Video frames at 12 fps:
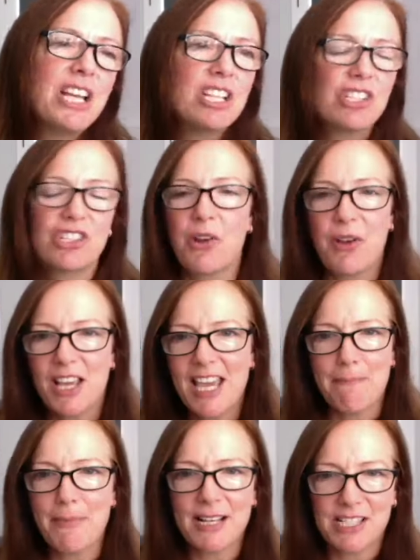So
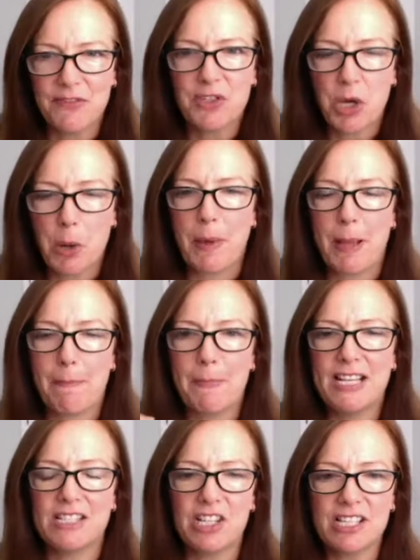yeah, massive topic, but
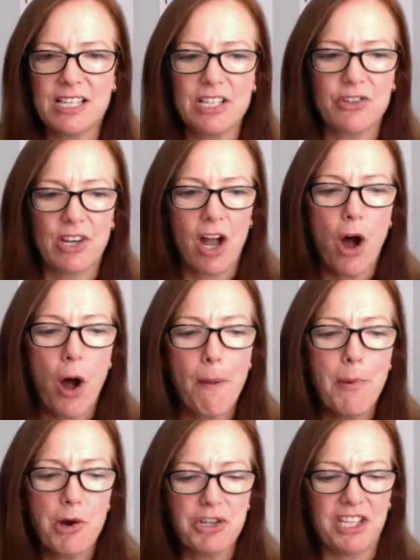it's just literally our
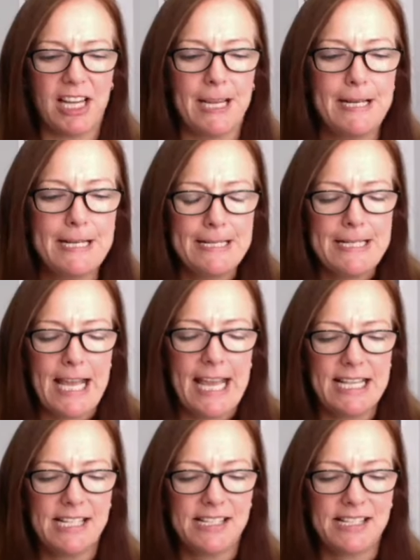body
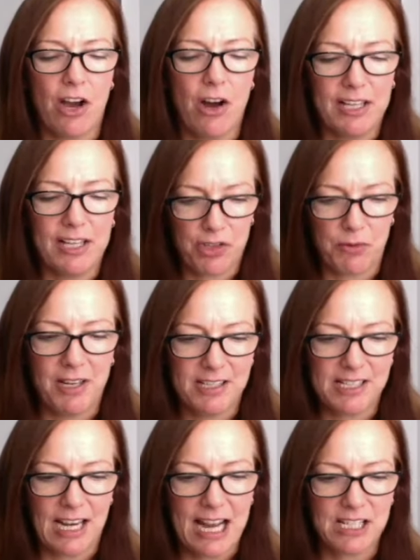is our instrument
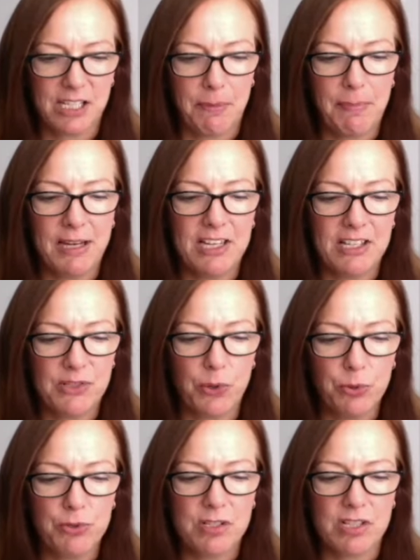as an actor, but it is
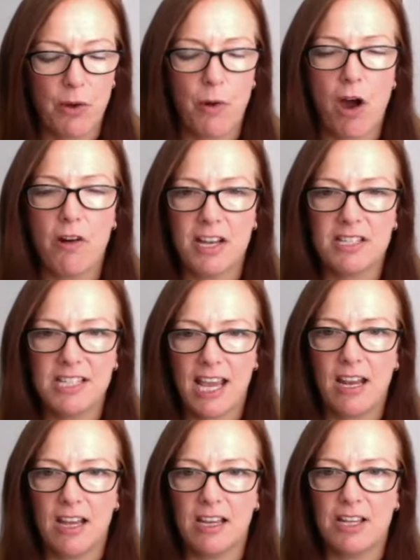also our
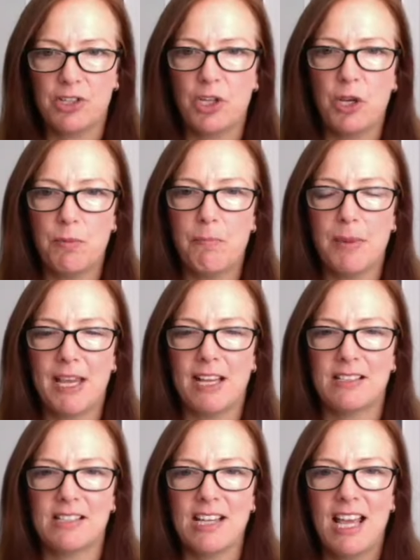antenna as human
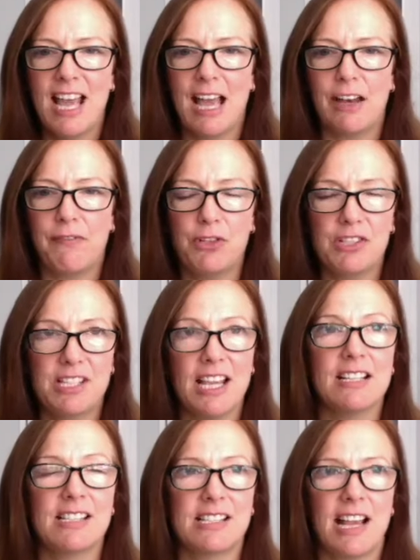beings. And if you sit
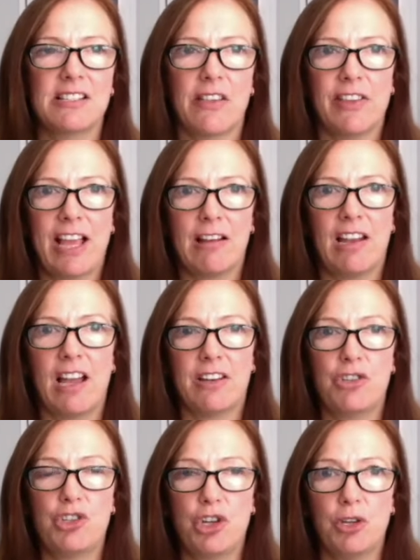and say something out loud
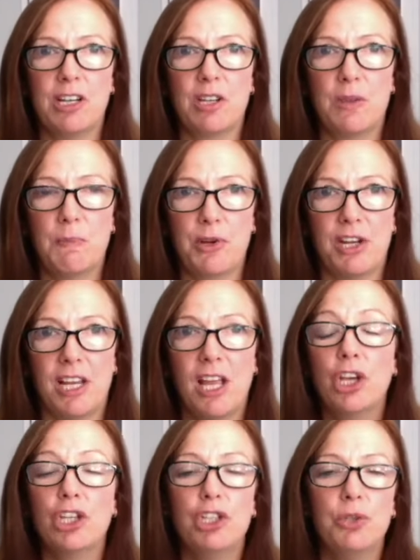and tune into the body,
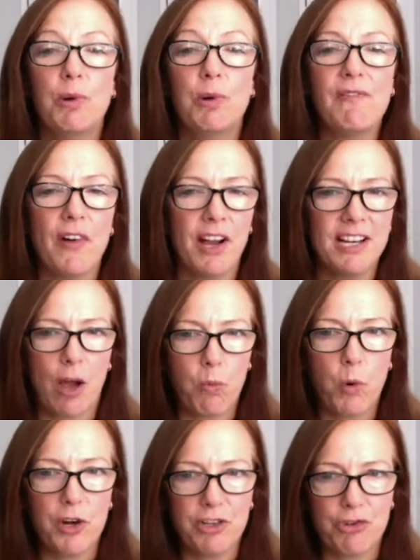you will find out
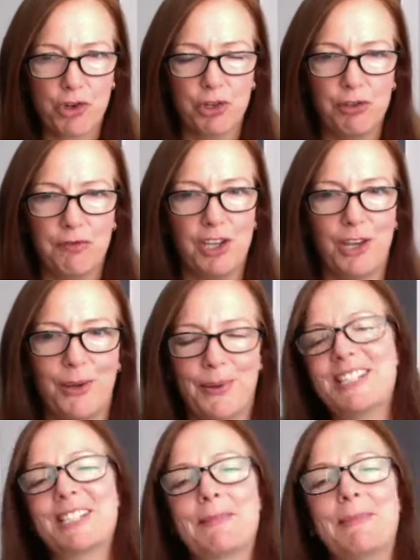what is true for you.
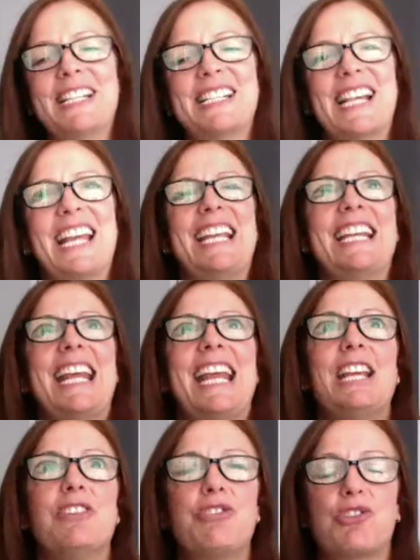It doesn't mean to say it
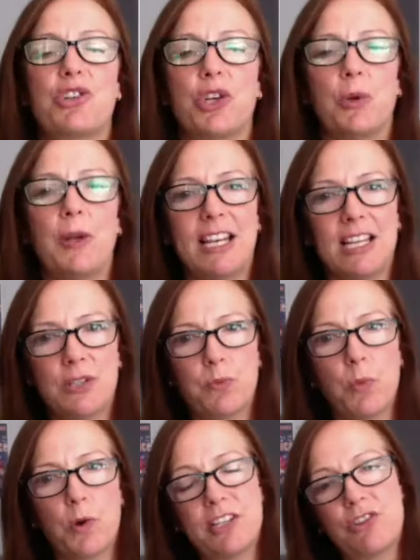is true, it is
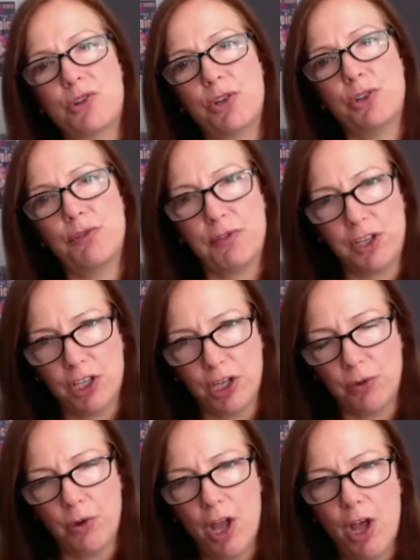what is true for
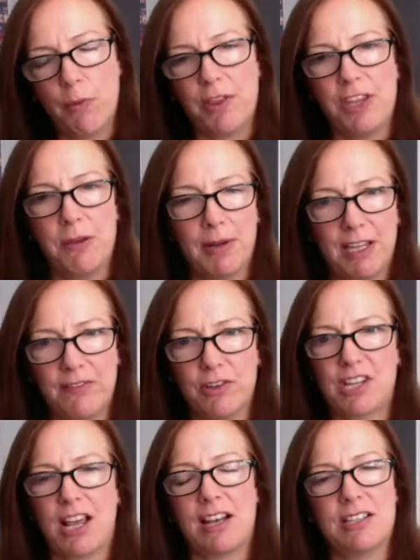you, whether you believe you're
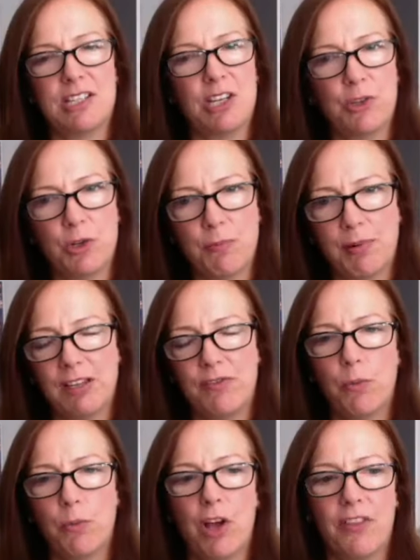talented or you believe
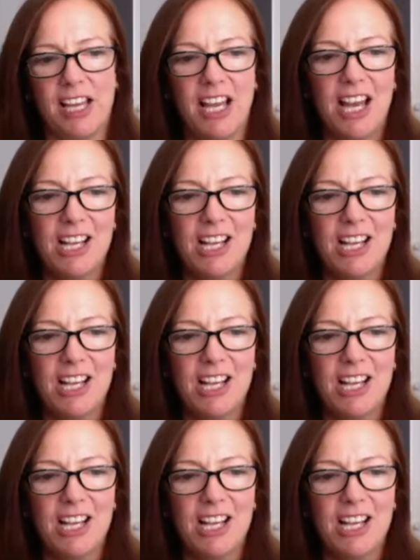you're worthy.